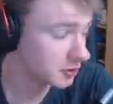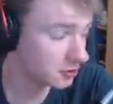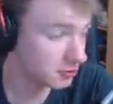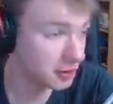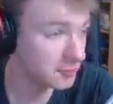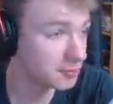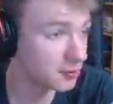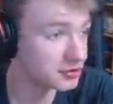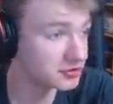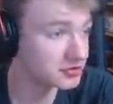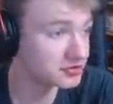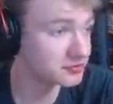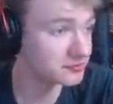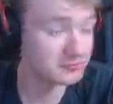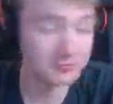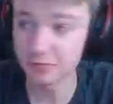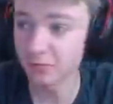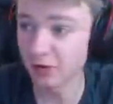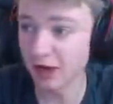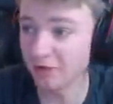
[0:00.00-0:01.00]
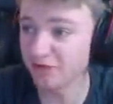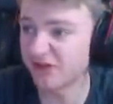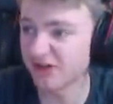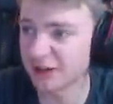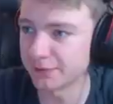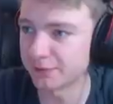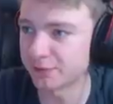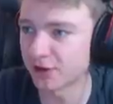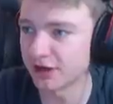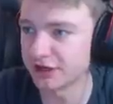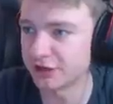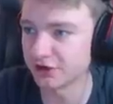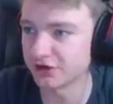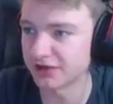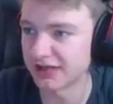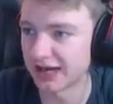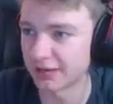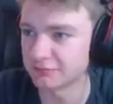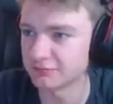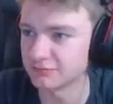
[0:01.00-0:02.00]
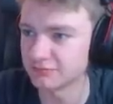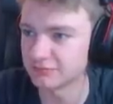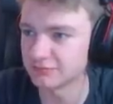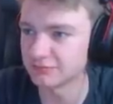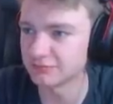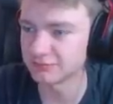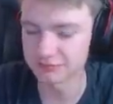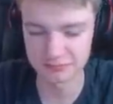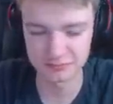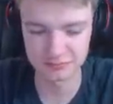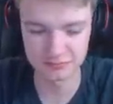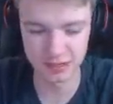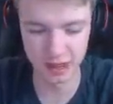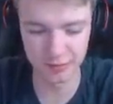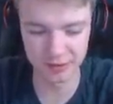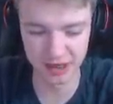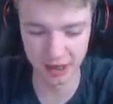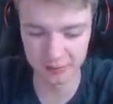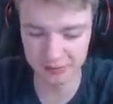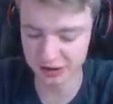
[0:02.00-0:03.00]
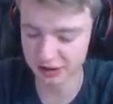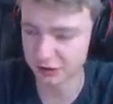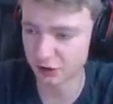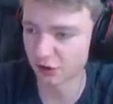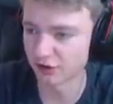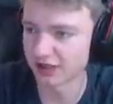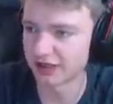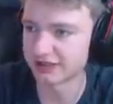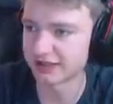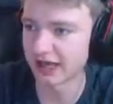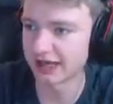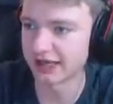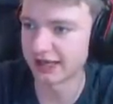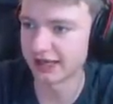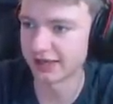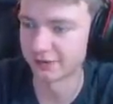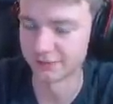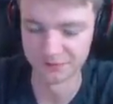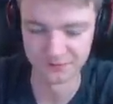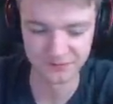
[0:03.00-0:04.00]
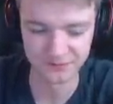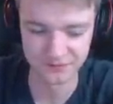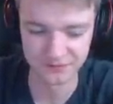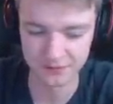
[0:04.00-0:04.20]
All right, boys. Well, I'm feeling pretty good now. I mean, I'm going to call it a day here.